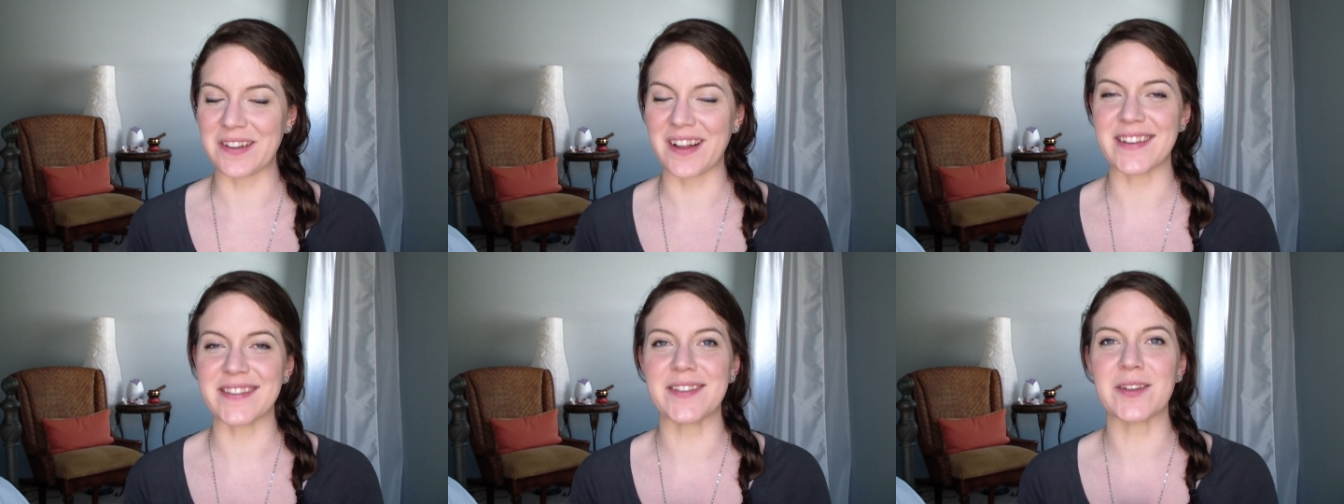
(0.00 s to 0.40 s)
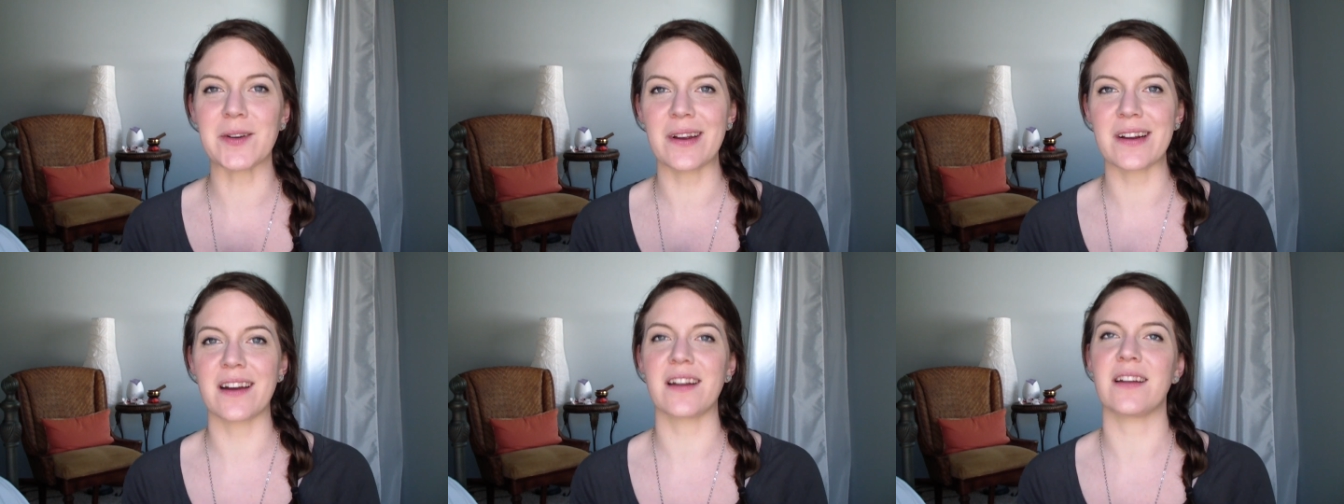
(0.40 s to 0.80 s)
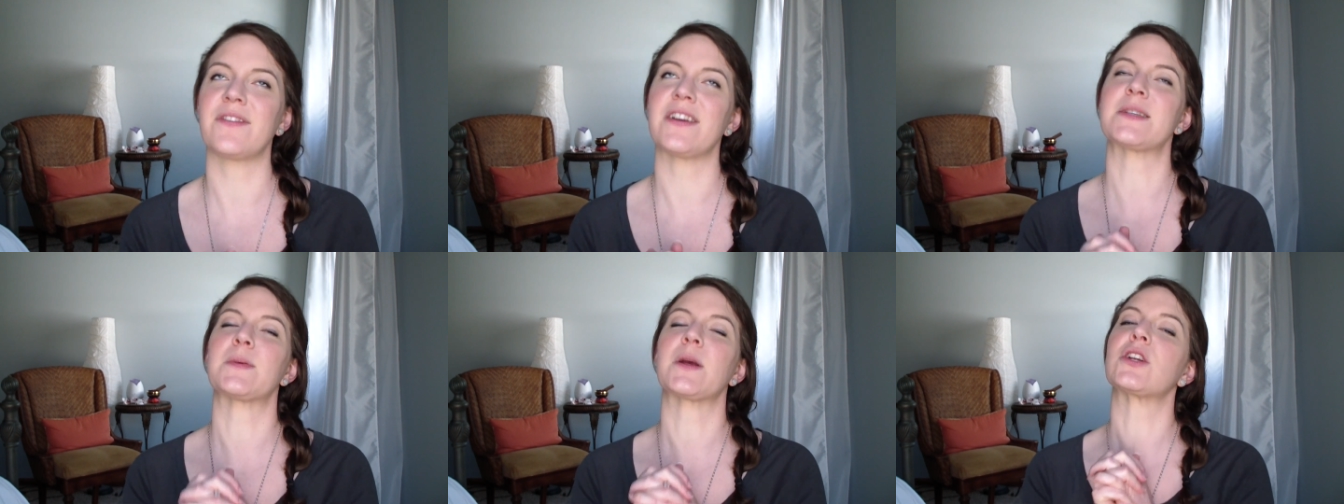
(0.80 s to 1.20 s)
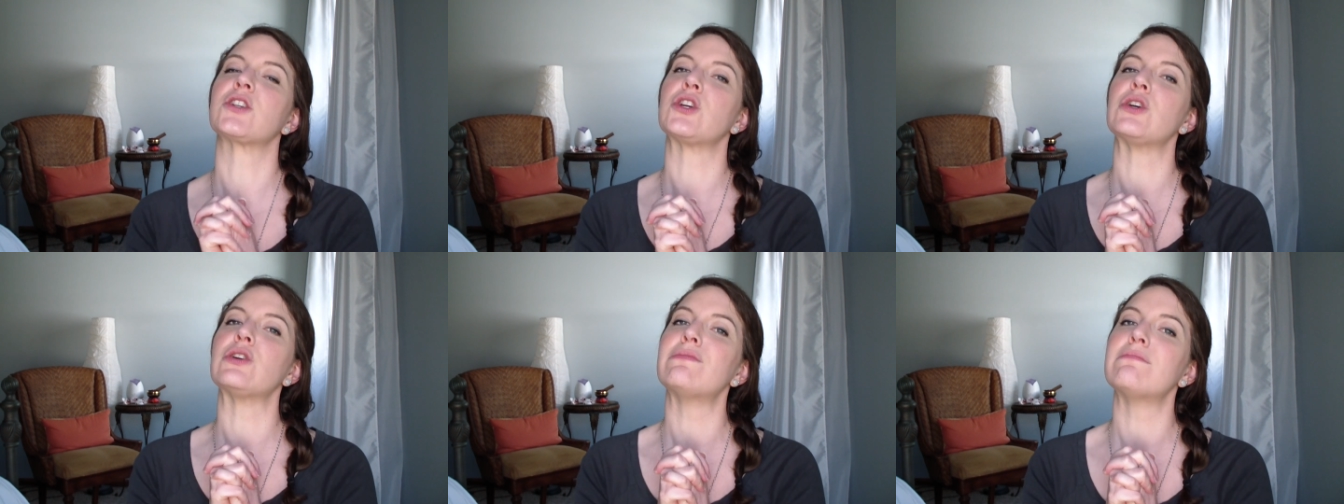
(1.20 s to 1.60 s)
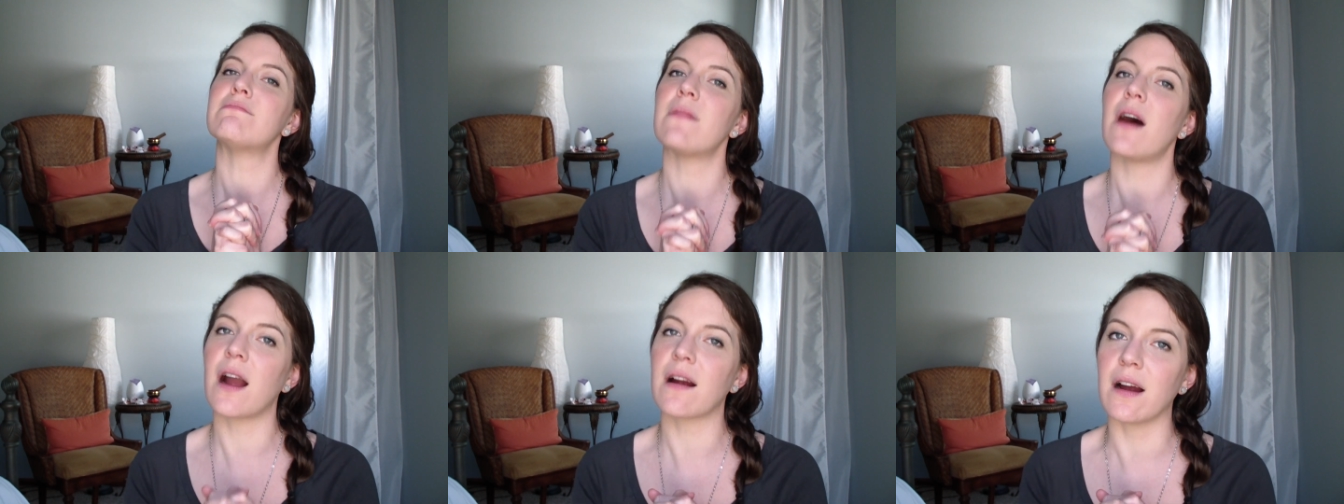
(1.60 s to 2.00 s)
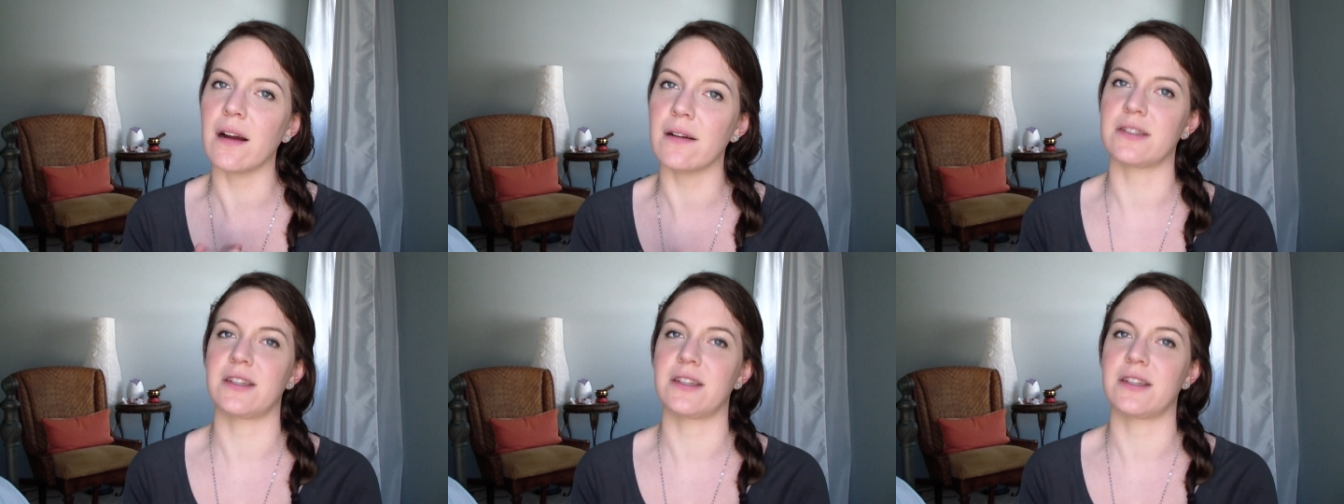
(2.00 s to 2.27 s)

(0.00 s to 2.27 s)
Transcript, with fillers: class is going on on Facebook tomorrow,